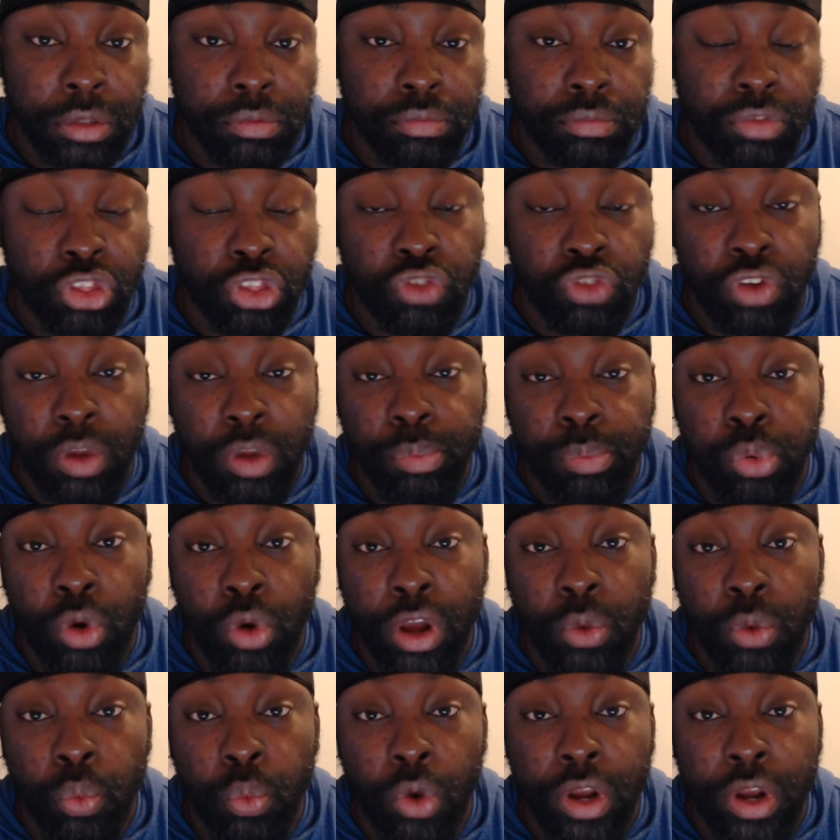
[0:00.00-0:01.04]

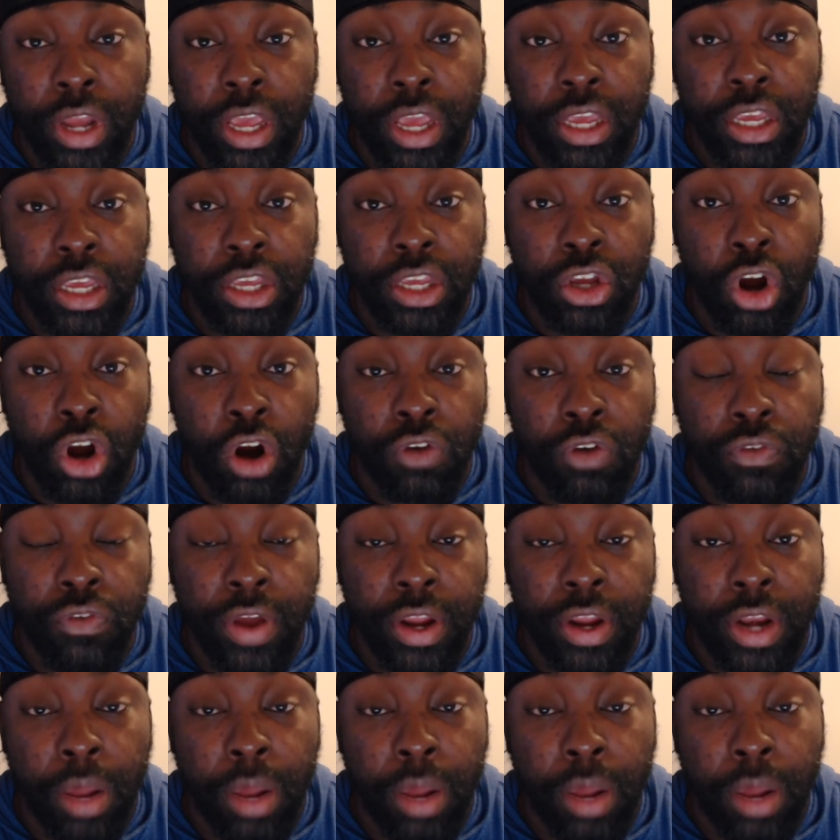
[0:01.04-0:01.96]
3.18 ERA.